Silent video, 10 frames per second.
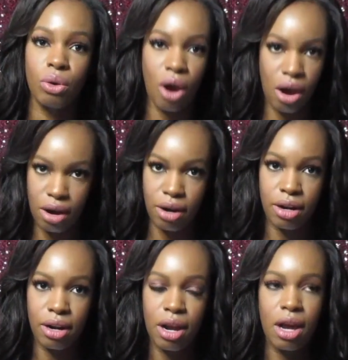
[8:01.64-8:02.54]
are.
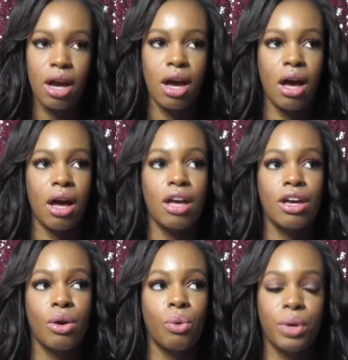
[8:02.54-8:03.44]

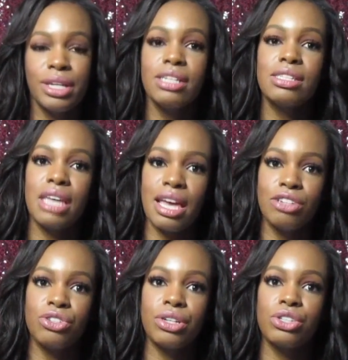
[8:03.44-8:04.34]
We need to
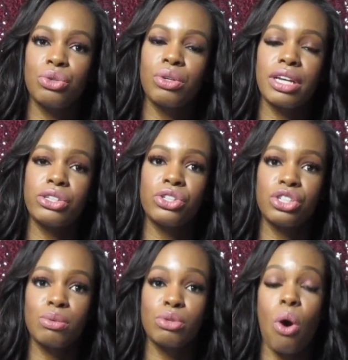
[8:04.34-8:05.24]
enter into
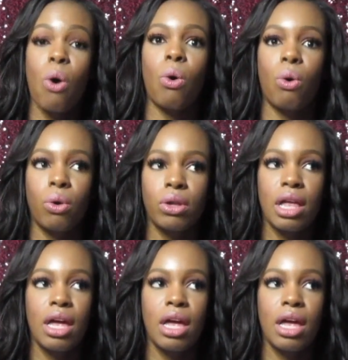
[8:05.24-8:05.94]
relationships whole,